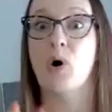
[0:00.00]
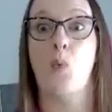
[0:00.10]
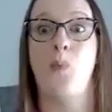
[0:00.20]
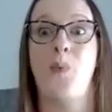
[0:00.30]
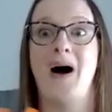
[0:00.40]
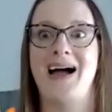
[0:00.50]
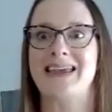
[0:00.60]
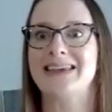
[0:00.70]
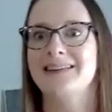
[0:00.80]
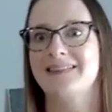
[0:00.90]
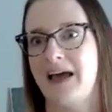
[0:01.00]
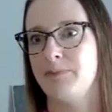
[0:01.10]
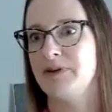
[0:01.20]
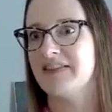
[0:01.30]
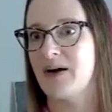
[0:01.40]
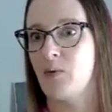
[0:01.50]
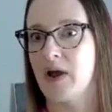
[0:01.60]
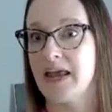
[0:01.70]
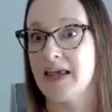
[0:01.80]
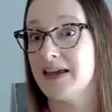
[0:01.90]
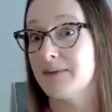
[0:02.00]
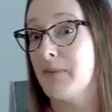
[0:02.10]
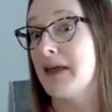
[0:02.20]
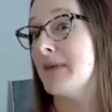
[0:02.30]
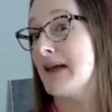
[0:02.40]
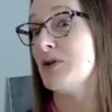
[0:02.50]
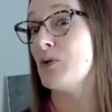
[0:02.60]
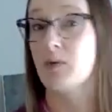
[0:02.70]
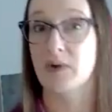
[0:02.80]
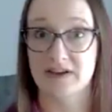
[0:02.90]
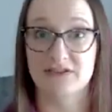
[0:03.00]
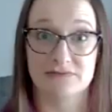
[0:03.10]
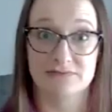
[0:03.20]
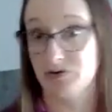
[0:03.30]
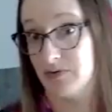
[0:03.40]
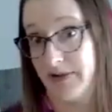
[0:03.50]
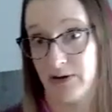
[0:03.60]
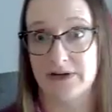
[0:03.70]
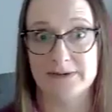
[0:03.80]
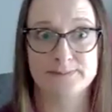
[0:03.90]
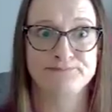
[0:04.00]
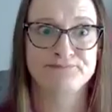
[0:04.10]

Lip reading: but why it's happening that way and maybe what we can do about it.